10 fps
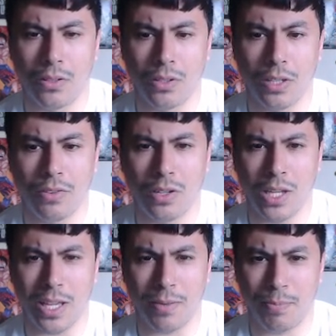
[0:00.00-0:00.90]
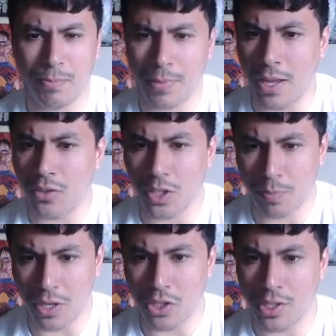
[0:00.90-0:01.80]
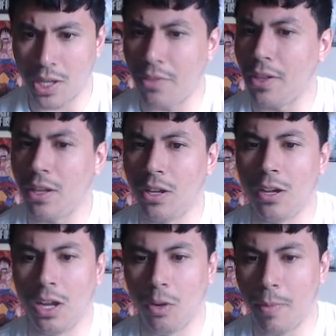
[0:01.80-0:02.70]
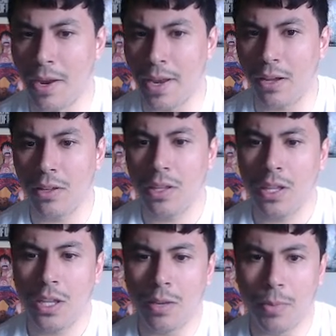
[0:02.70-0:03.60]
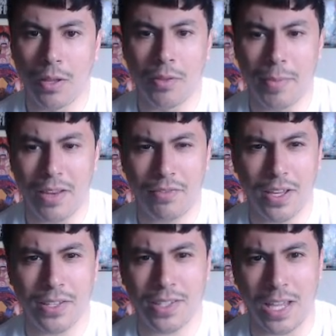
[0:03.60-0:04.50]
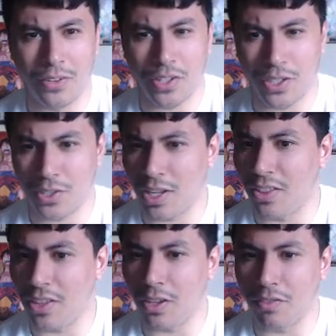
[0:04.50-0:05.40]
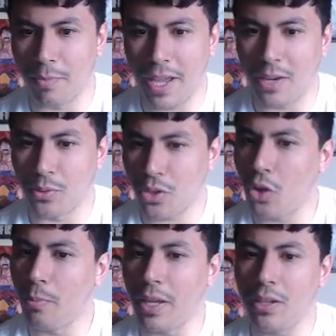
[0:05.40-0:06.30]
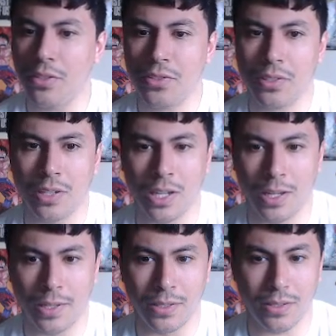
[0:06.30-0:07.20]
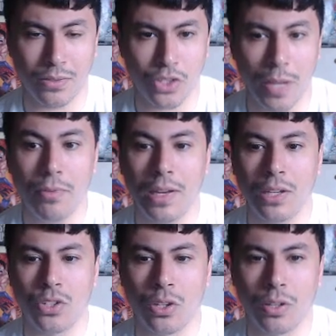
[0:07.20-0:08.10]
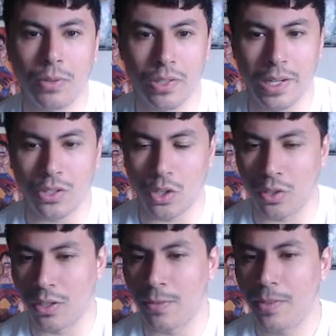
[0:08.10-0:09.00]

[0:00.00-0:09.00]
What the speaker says: Even like counter charge PGs I think are a lot better now. But the main phase counter charge I was kind of thinking of in my head was Code Magus, and shame for Link Joker, because Link Joker,